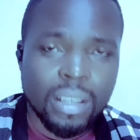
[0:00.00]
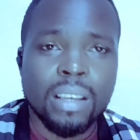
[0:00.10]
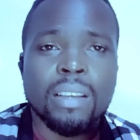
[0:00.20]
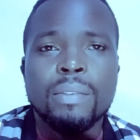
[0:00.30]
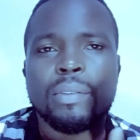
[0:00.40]

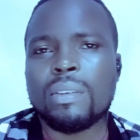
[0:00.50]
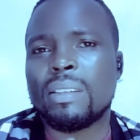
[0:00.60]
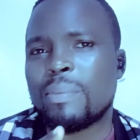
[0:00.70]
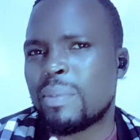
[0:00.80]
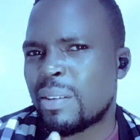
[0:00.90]
And
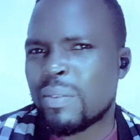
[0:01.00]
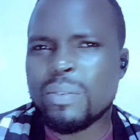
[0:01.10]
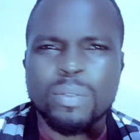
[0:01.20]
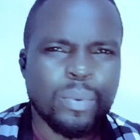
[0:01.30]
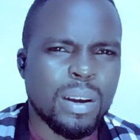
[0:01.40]
this is the
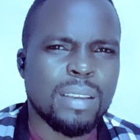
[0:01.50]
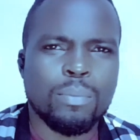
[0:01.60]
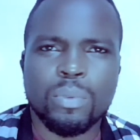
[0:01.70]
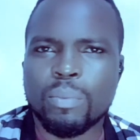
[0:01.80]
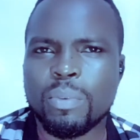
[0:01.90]
reason why
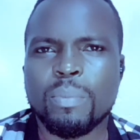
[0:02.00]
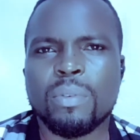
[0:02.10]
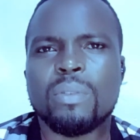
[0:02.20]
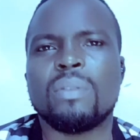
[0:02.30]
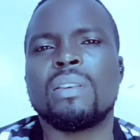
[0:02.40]
some
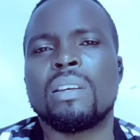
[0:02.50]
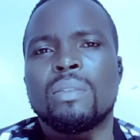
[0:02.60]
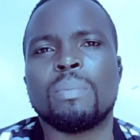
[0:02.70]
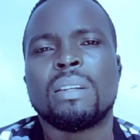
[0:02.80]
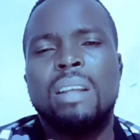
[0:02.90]
people
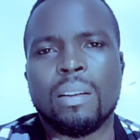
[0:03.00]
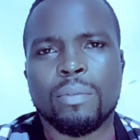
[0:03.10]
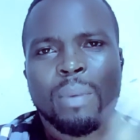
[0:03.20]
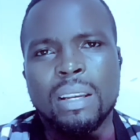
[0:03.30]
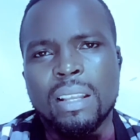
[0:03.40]
spend more
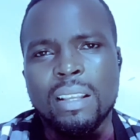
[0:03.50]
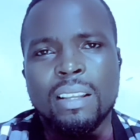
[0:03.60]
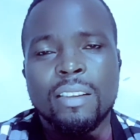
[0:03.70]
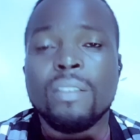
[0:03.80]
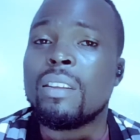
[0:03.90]
money
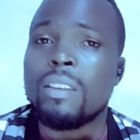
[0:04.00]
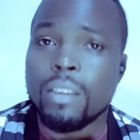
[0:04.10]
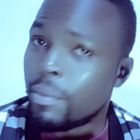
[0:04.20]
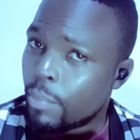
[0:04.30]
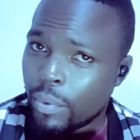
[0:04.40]

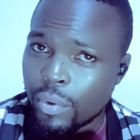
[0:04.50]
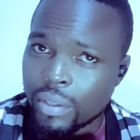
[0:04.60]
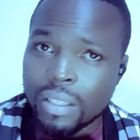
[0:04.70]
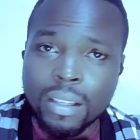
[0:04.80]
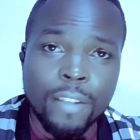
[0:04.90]
in
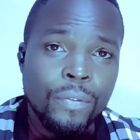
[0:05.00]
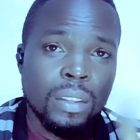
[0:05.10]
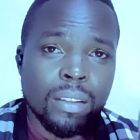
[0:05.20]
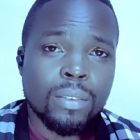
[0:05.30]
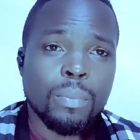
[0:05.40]
buying
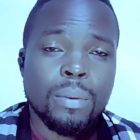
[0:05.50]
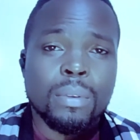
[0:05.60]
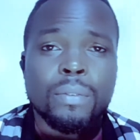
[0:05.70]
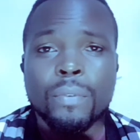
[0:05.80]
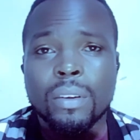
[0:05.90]

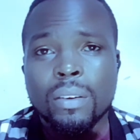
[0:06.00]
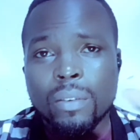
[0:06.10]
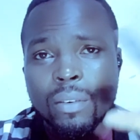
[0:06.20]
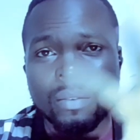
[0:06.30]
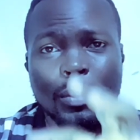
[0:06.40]
instruments
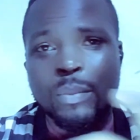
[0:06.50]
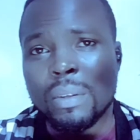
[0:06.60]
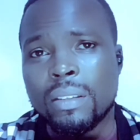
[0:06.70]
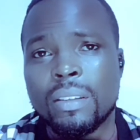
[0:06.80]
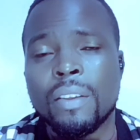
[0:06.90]
or
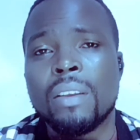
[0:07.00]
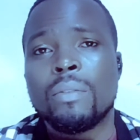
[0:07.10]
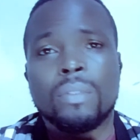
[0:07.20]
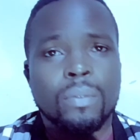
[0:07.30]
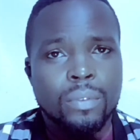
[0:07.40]
equipment to
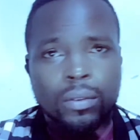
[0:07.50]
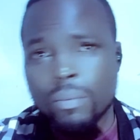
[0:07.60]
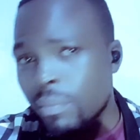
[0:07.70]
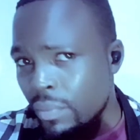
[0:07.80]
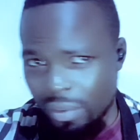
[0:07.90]
use in
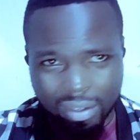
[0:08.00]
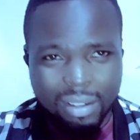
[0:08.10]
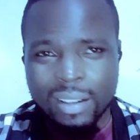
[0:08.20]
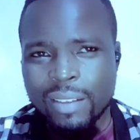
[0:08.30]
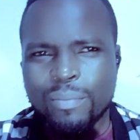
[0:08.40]

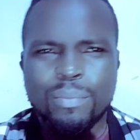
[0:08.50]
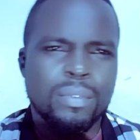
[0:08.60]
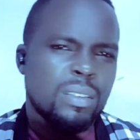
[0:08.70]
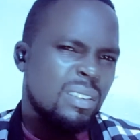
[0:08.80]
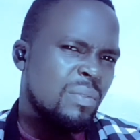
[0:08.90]
poultry
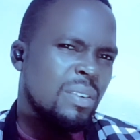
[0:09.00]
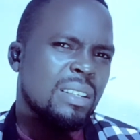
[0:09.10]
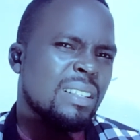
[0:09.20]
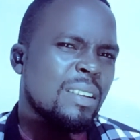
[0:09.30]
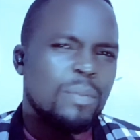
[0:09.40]
at the
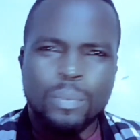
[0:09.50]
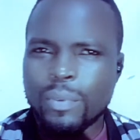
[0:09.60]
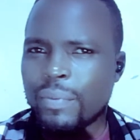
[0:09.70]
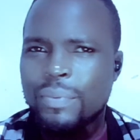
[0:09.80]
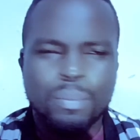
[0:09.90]
first time,
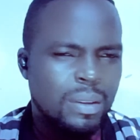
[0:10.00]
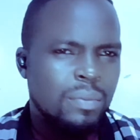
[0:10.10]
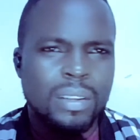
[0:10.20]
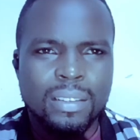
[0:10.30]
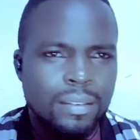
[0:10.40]
when it's their
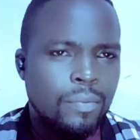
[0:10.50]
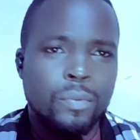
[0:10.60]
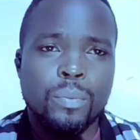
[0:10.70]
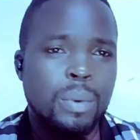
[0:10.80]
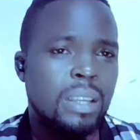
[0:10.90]
first time
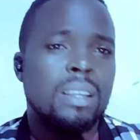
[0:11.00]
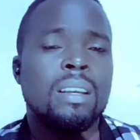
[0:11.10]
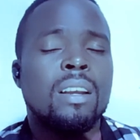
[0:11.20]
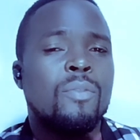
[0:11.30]
to buy.